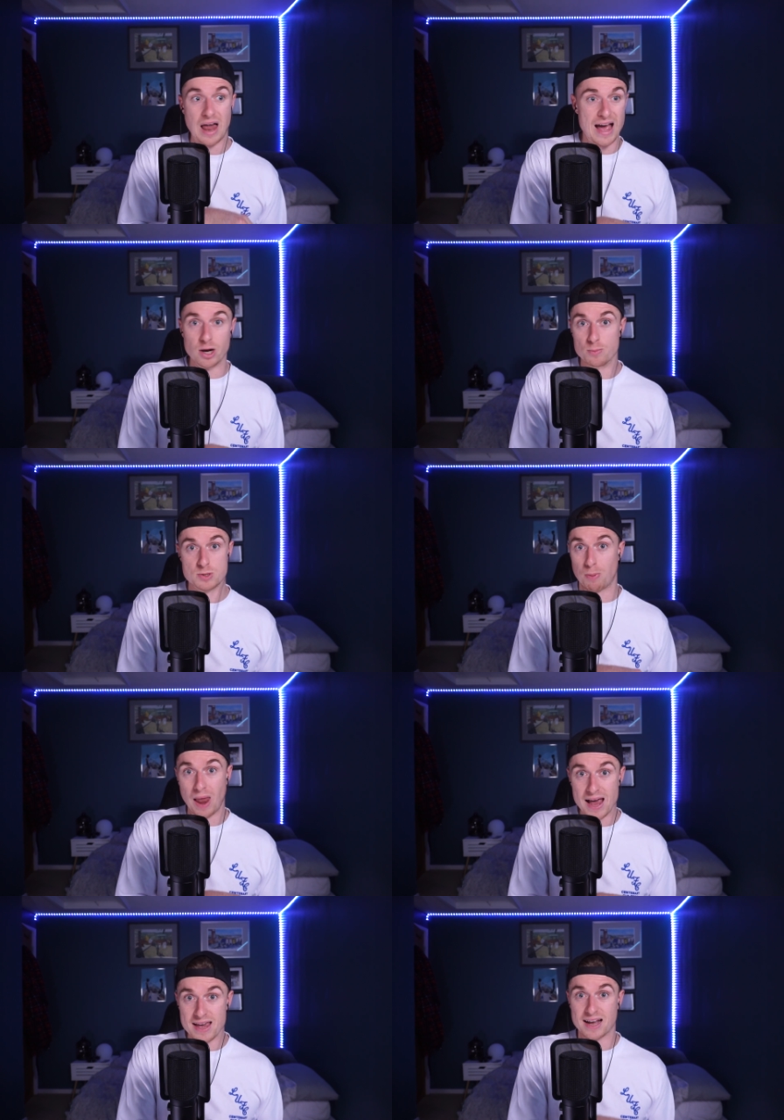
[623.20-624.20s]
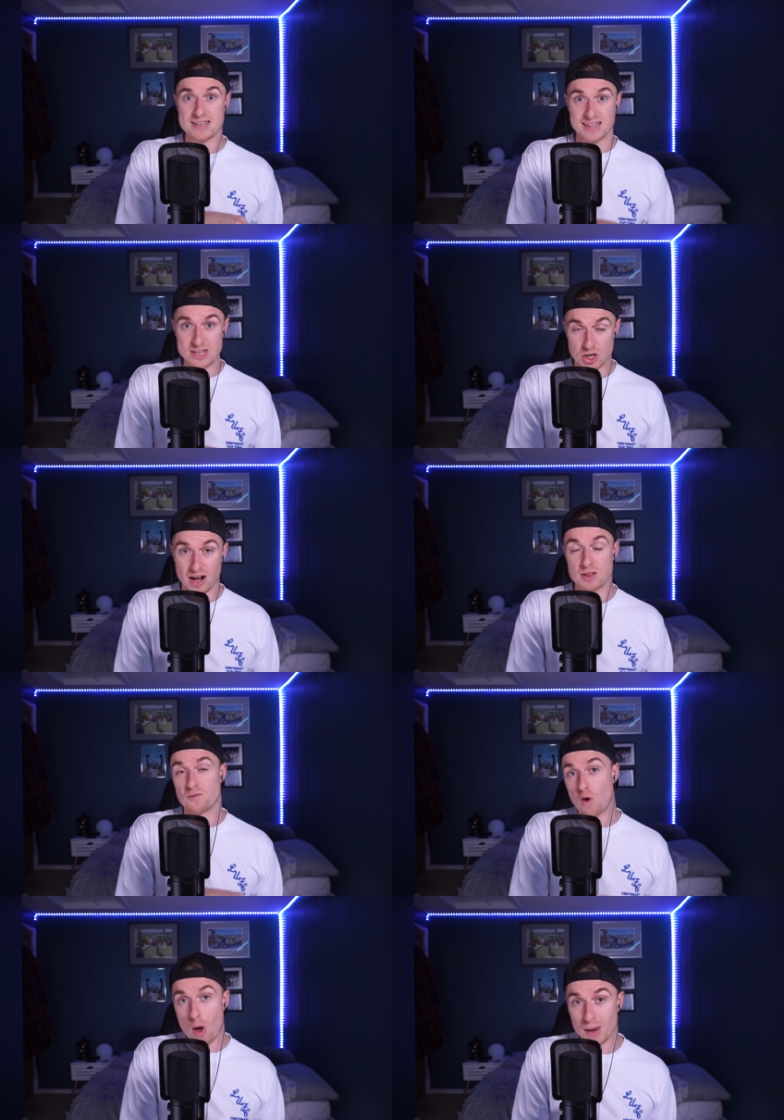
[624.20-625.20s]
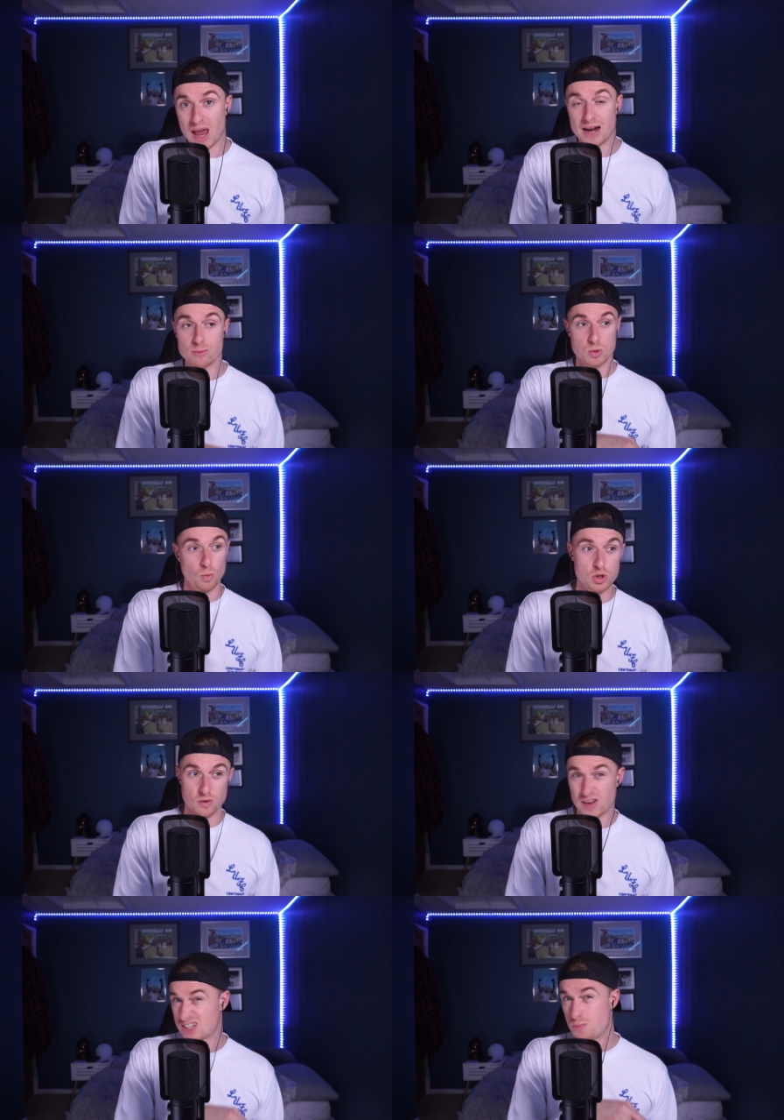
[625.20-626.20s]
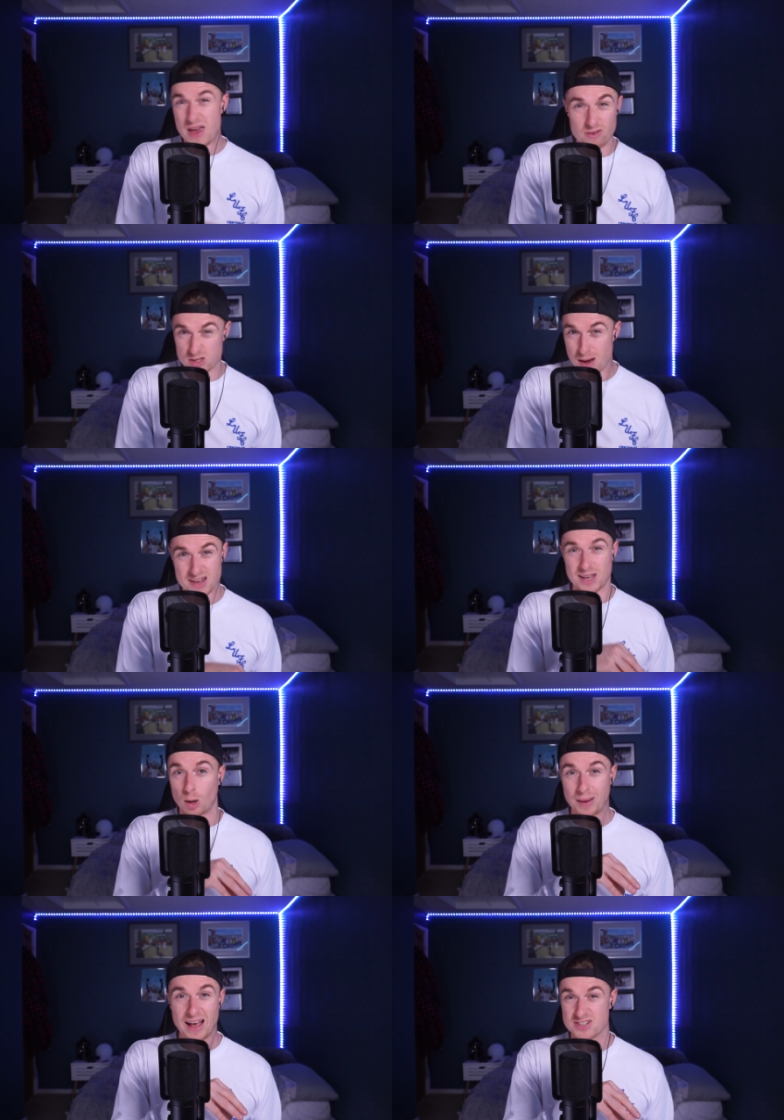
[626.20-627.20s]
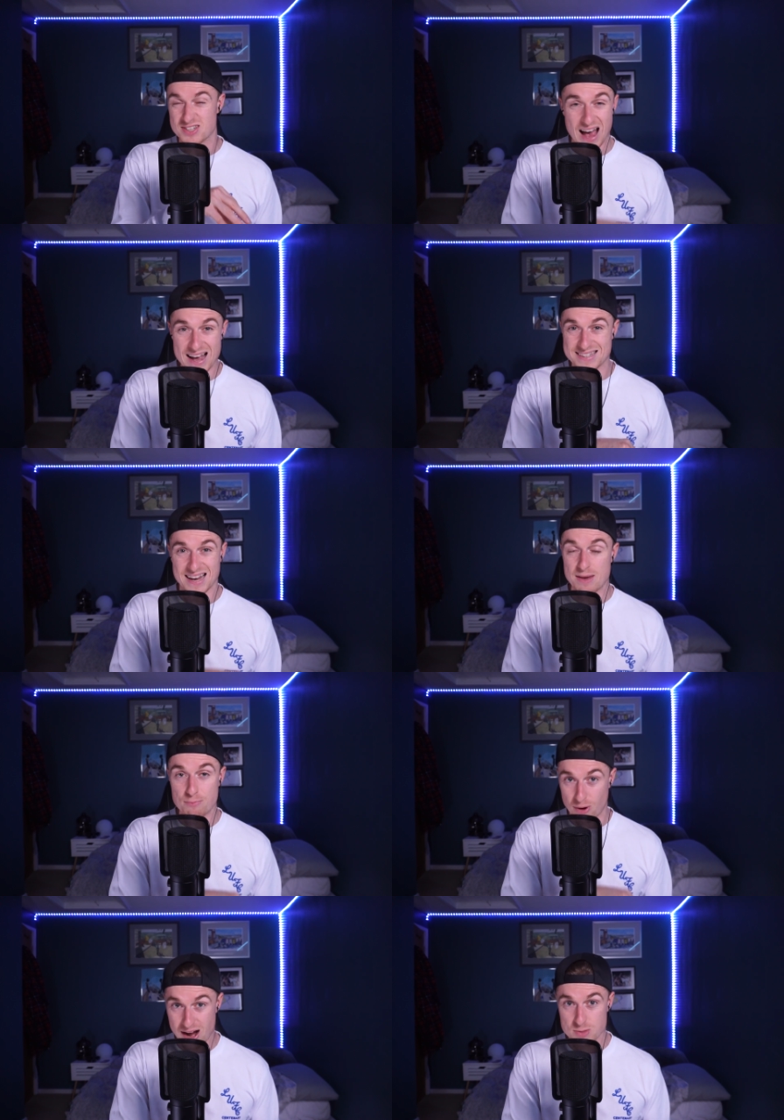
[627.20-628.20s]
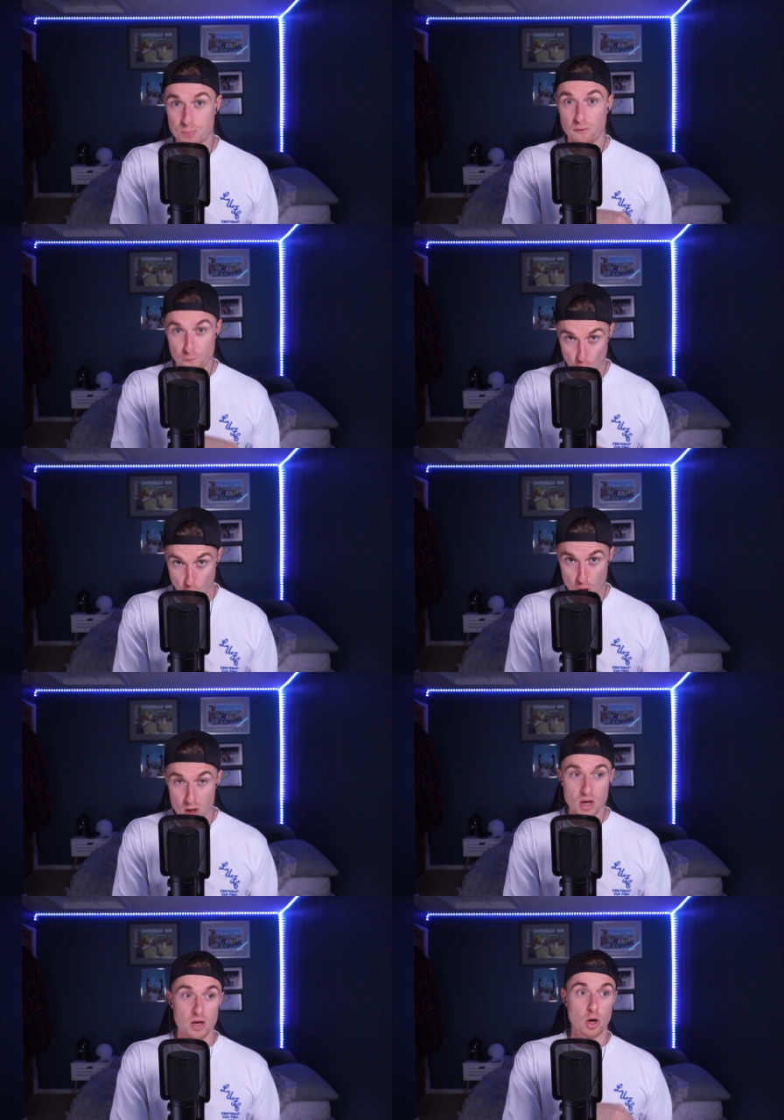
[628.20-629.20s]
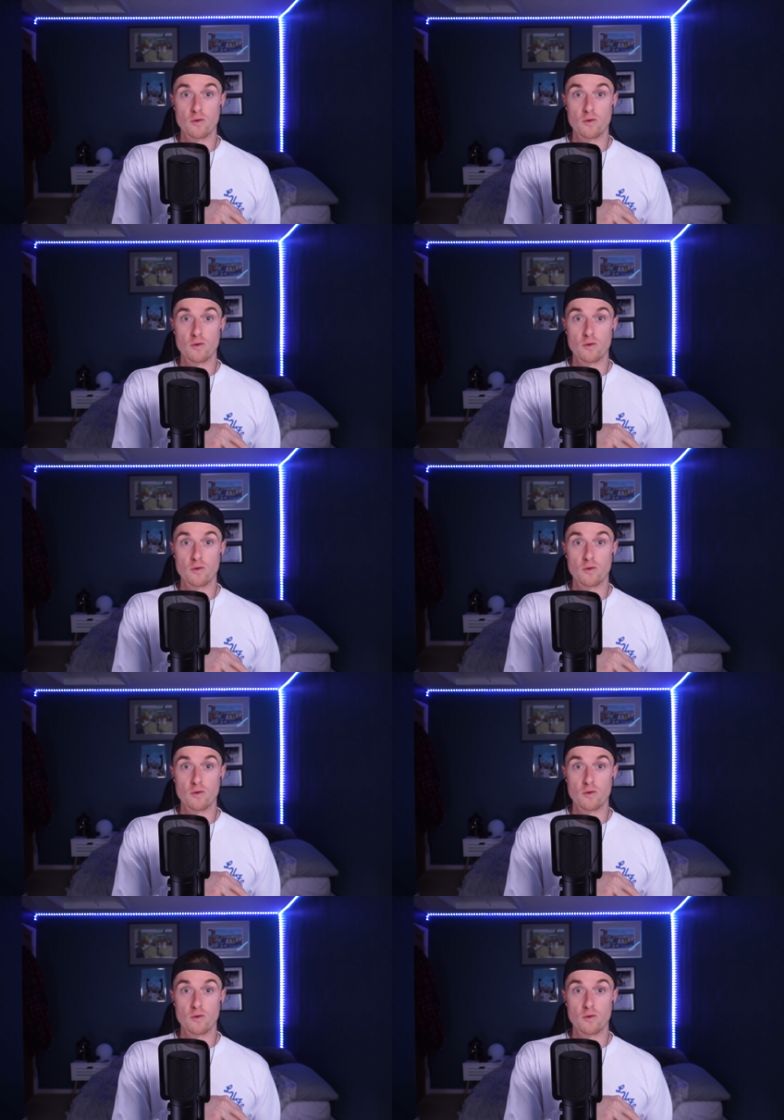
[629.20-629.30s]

lineups play against Leeds United, the former lineups, the ones who've experienced Marcelo Bielsa's high attacking press before,